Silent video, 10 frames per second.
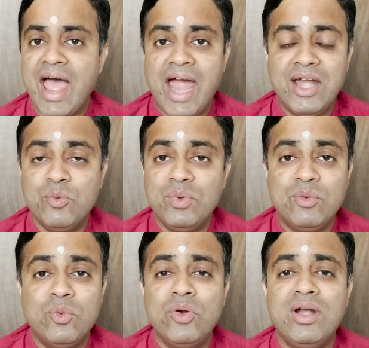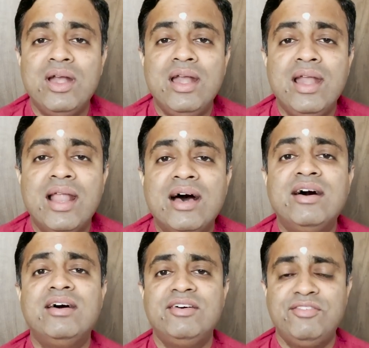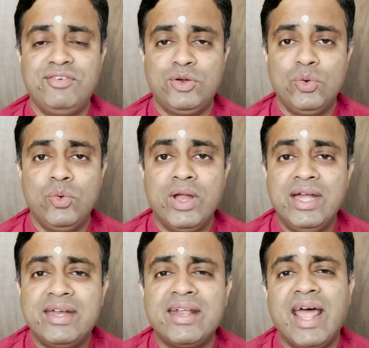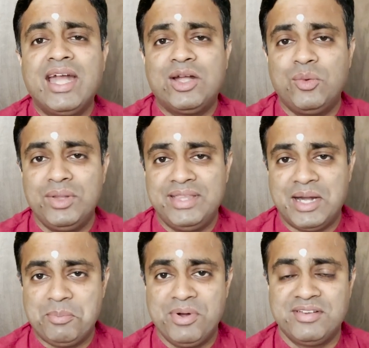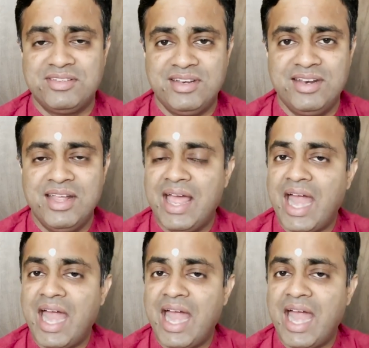and we would love to interact with that person